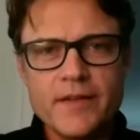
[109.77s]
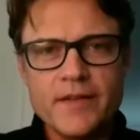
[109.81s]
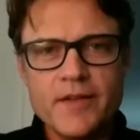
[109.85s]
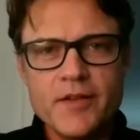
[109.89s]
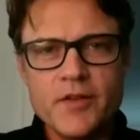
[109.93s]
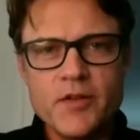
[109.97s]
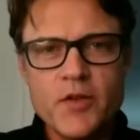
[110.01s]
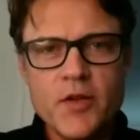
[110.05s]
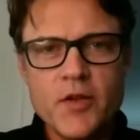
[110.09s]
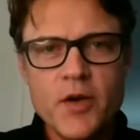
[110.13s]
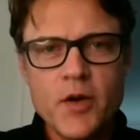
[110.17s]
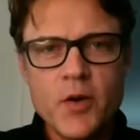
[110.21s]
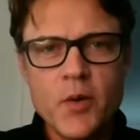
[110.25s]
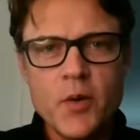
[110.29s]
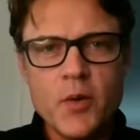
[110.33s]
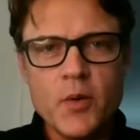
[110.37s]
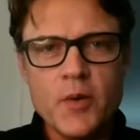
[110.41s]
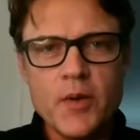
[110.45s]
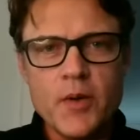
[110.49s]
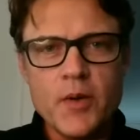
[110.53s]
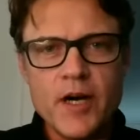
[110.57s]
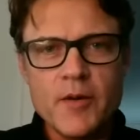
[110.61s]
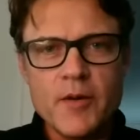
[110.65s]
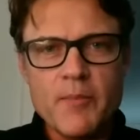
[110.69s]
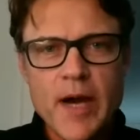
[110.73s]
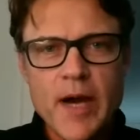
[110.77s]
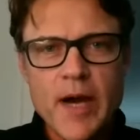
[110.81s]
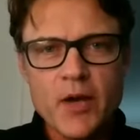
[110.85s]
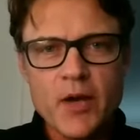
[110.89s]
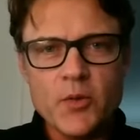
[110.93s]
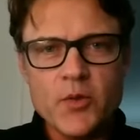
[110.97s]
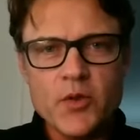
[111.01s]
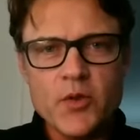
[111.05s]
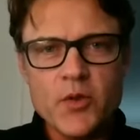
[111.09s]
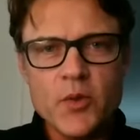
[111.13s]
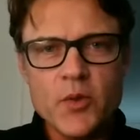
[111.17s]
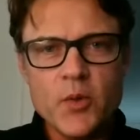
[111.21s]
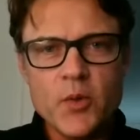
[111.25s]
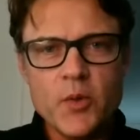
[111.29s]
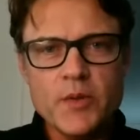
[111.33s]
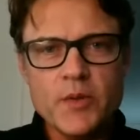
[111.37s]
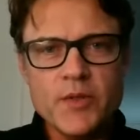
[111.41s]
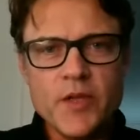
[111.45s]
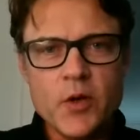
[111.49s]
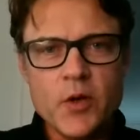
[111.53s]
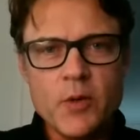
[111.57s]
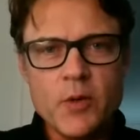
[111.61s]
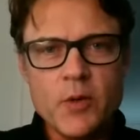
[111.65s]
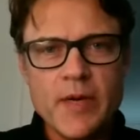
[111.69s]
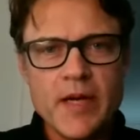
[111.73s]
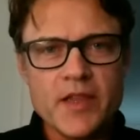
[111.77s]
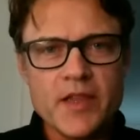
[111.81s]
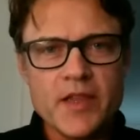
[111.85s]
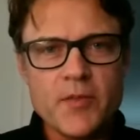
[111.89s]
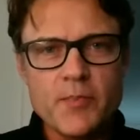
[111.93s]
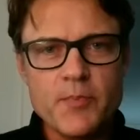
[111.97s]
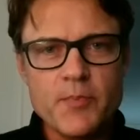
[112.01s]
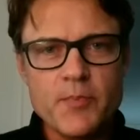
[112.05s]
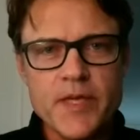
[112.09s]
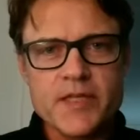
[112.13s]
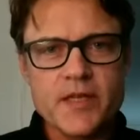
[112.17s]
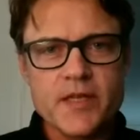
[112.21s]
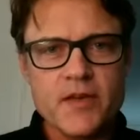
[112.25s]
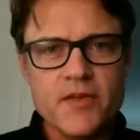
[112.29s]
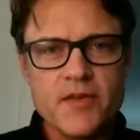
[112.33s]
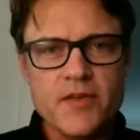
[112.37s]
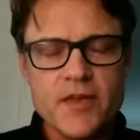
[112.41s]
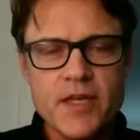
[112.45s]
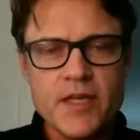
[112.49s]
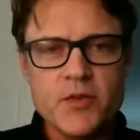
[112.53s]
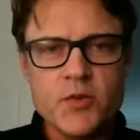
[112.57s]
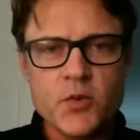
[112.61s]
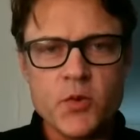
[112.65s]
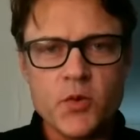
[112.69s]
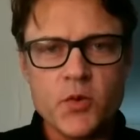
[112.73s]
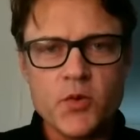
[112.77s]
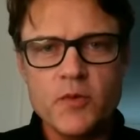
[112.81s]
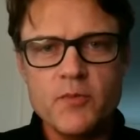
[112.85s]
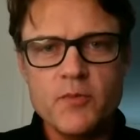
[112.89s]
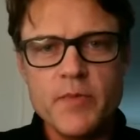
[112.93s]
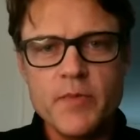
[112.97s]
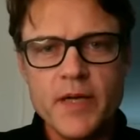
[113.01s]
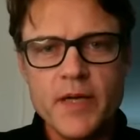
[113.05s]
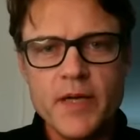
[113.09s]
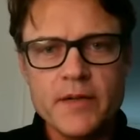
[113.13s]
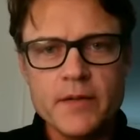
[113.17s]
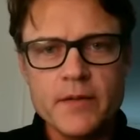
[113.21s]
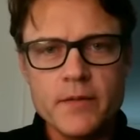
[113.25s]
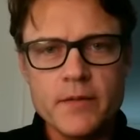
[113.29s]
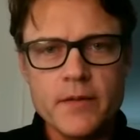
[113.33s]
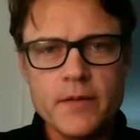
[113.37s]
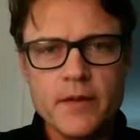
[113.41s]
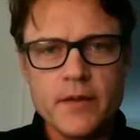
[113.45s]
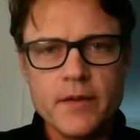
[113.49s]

know about you, know about the Peace Cathedral, but